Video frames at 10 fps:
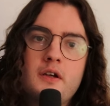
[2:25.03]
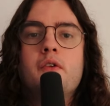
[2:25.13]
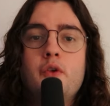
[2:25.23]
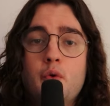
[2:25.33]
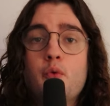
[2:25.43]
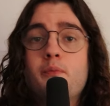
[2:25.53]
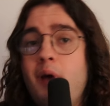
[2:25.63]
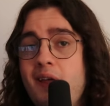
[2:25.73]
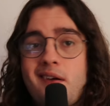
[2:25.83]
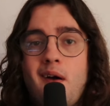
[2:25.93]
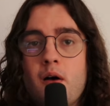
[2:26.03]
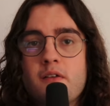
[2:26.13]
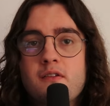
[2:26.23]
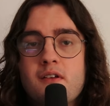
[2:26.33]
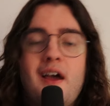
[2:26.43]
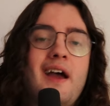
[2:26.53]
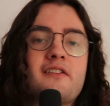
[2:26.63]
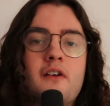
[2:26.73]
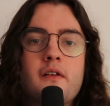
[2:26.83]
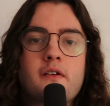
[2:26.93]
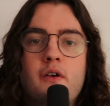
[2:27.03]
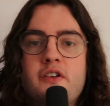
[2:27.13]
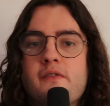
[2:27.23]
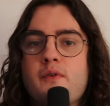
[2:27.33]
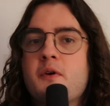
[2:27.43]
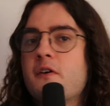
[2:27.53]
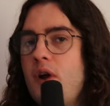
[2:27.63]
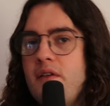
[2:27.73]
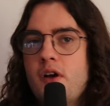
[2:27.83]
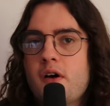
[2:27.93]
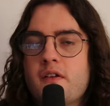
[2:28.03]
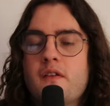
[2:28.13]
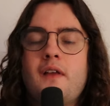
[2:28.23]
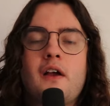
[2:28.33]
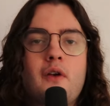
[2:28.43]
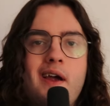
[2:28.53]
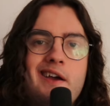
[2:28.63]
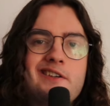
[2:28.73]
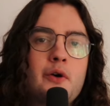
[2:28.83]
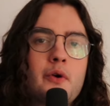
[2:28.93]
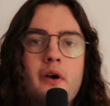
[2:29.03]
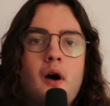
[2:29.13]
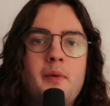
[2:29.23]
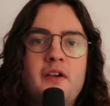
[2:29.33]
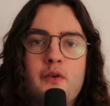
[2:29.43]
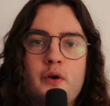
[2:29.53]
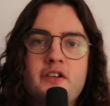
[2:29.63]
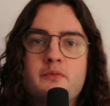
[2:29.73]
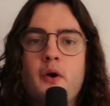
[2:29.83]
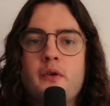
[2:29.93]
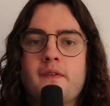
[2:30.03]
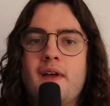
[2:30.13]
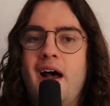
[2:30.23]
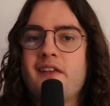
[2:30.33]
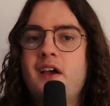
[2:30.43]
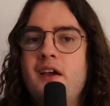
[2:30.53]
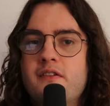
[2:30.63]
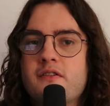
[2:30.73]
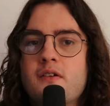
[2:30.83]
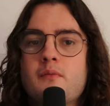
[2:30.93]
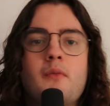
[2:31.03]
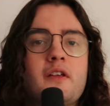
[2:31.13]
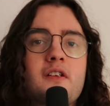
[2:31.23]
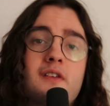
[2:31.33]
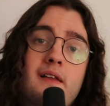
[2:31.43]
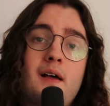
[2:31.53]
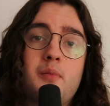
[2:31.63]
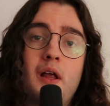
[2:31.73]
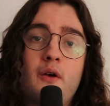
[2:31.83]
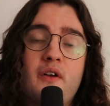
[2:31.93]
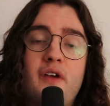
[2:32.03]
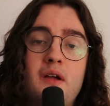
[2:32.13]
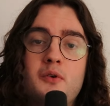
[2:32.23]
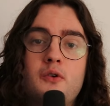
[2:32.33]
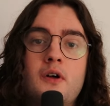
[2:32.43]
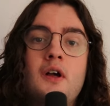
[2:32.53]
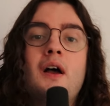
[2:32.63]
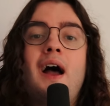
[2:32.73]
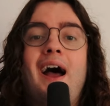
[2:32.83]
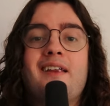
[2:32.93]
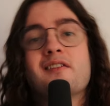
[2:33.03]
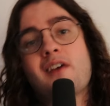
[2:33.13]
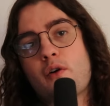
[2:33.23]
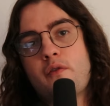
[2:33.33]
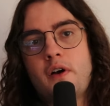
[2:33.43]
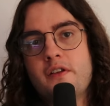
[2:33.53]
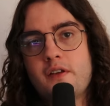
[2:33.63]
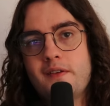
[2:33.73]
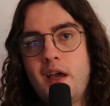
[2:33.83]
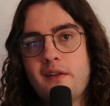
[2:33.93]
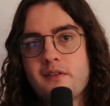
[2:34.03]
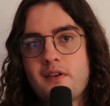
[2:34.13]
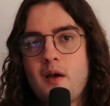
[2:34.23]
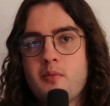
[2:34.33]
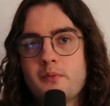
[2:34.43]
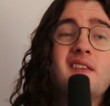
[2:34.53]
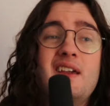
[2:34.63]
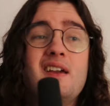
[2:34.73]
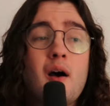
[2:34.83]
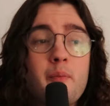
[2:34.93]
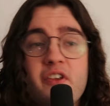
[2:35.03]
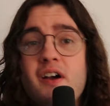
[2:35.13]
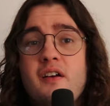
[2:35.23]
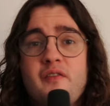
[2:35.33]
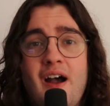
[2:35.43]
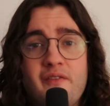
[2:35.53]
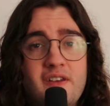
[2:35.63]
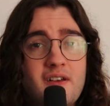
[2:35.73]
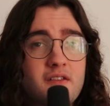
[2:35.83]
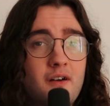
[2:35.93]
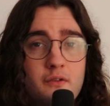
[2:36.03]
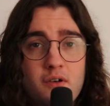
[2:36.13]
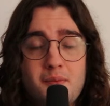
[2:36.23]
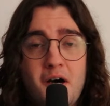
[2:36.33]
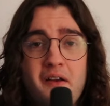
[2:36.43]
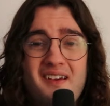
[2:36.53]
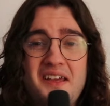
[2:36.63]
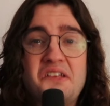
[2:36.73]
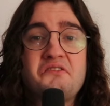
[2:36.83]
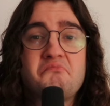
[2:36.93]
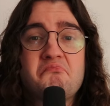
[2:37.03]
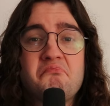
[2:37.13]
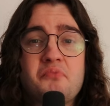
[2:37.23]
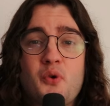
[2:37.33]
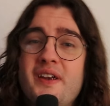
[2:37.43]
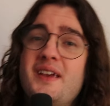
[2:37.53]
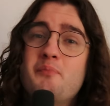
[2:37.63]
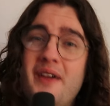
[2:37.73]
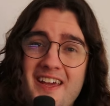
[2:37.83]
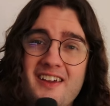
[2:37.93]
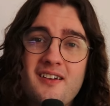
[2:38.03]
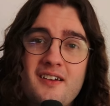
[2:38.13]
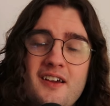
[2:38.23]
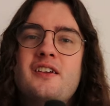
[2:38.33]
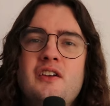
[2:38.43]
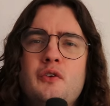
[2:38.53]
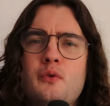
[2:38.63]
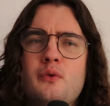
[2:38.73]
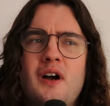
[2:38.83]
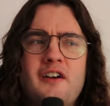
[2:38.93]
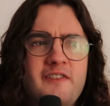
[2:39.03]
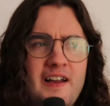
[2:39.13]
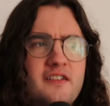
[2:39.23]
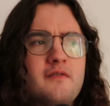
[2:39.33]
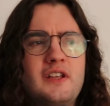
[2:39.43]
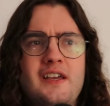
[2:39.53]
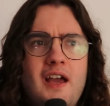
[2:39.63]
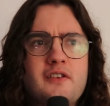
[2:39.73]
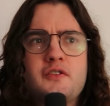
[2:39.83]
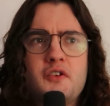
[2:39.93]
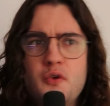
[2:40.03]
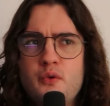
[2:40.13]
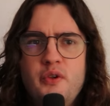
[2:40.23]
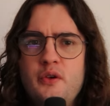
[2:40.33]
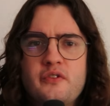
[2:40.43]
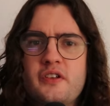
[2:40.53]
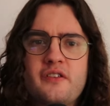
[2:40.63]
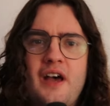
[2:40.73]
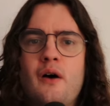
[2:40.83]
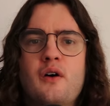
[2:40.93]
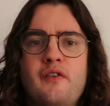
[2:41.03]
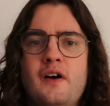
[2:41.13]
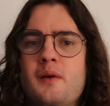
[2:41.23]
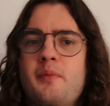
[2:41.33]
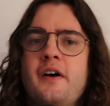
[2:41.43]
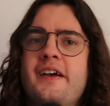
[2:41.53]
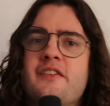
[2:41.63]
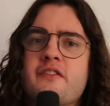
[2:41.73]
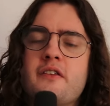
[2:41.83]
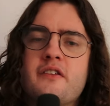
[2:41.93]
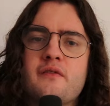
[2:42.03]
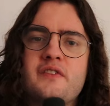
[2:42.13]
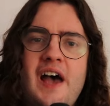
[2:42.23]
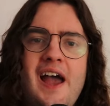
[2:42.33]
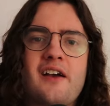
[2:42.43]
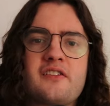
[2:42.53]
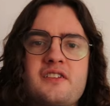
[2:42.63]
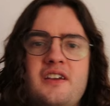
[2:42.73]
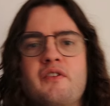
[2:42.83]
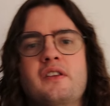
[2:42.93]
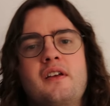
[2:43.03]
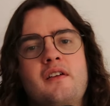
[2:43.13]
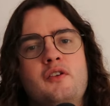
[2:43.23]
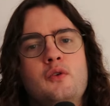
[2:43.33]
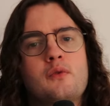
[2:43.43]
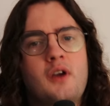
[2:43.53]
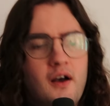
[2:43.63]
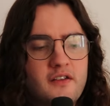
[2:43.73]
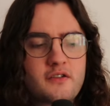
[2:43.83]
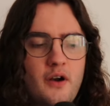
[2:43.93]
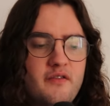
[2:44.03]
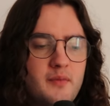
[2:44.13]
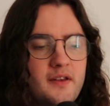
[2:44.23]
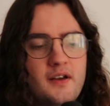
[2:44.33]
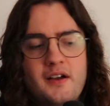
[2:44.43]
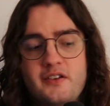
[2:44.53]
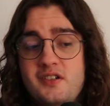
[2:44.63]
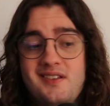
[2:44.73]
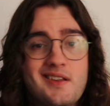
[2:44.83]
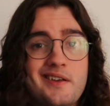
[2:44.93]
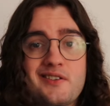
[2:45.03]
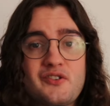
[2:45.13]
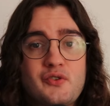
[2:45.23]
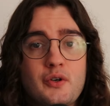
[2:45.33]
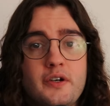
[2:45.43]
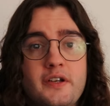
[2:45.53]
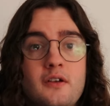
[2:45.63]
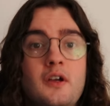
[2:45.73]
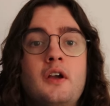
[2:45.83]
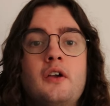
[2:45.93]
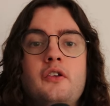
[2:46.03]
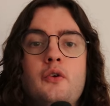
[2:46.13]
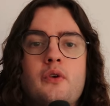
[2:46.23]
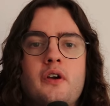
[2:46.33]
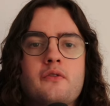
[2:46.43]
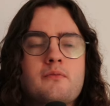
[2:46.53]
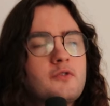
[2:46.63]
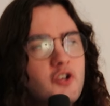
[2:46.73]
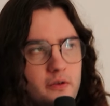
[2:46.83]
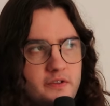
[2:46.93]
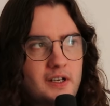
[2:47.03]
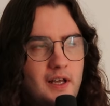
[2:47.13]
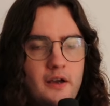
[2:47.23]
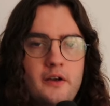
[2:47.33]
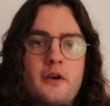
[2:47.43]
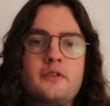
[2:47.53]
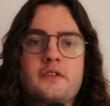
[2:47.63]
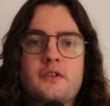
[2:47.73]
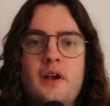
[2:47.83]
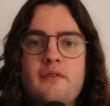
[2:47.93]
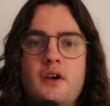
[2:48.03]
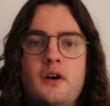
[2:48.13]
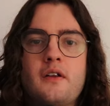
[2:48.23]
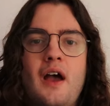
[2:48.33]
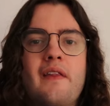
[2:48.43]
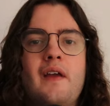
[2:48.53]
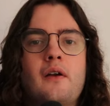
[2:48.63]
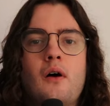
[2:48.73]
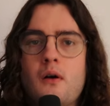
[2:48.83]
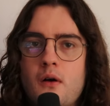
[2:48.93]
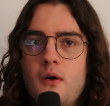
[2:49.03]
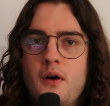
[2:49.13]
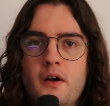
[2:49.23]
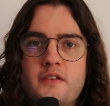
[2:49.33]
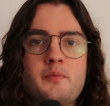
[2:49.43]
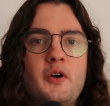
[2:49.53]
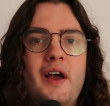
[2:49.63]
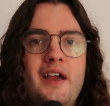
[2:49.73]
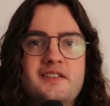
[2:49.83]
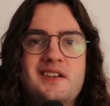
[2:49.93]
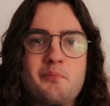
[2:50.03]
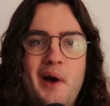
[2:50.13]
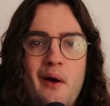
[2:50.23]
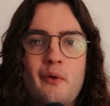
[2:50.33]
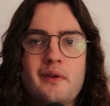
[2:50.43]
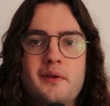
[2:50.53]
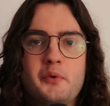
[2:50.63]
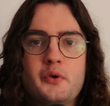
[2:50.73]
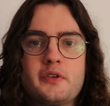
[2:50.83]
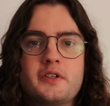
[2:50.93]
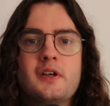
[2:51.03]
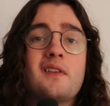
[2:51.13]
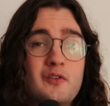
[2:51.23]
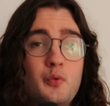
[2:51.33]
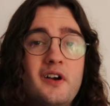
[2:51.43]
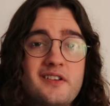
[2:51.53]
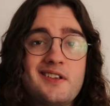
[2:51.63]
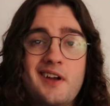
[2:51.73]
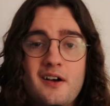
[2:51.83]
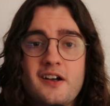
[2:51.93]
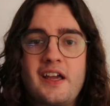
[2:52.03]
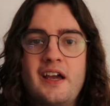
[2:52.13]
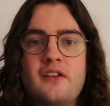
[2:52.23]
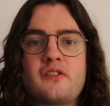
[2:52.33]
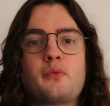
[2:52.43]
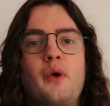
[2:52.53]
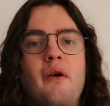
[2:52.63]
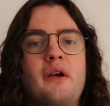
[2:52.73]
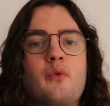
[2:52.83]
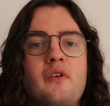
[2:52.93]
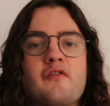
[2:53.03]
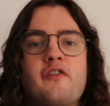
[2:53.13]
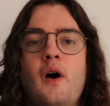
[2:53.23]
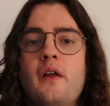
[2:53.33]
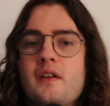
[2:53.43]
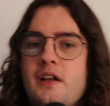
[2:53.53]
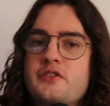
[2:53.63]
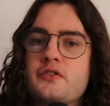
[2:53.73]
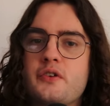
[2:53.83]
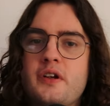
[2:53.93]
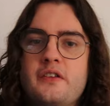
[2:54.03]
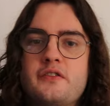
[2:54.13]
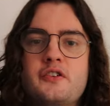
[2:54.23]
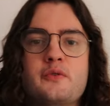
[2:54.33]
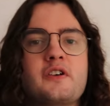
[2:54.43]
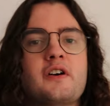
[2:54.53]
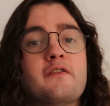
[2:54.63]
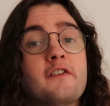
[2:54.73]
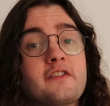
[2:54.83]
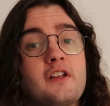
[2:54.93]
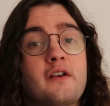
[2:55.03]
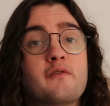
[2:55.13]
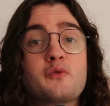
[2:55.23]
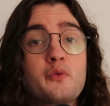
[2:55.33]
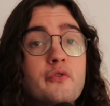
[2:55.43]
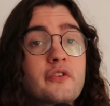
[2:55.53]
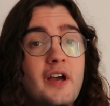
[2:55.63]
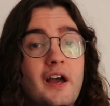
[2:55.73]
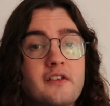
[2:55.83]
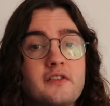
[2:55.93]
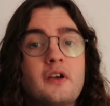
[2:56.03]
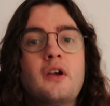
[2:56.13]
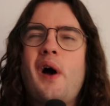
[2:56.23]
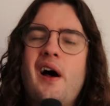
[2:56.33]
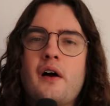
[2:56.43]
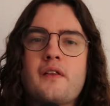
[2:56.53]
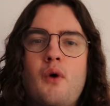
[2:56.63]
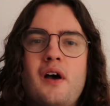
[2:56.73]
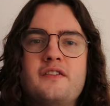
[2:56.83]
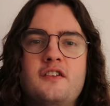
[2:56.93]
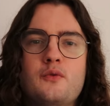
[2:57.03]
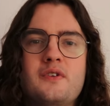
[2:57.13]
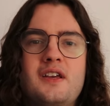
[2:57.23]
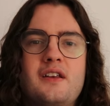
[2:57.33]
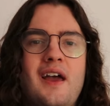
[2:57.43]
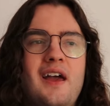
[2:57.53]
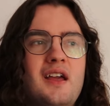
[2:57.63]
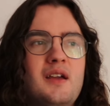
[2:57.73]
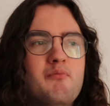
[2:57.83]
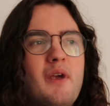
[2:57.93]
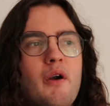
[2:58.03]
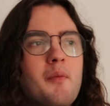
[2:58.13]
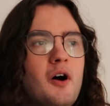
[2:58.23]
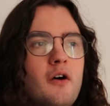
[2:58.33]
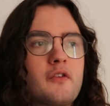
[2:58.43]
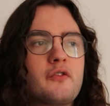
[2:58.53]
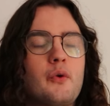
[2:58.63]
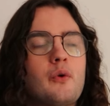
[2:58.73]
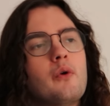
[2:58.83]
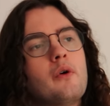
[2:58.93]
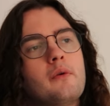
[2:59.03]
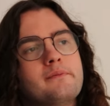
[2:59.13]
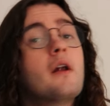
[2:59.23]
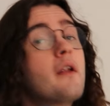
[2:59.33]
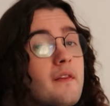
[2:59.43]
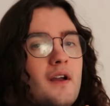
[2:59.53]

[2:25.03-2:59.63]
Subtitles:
You pay the cost, exile the creature from your graveyard, then create a token copy for each opponent that has haste, must attack that player if able, and is sacrificed at the end step. The upside of having this on your commander is pretty big. You effectively get 2 uses out of her per instance of tax, given that if you cast Gravemother and she's then destroyed, you can choose to let her go to the graveyard and then encore her to put 18 power on the board. This works in her case where it wouldn't for other legendaries due to her first line of rules text, where otherwise you'd need a mirror box or another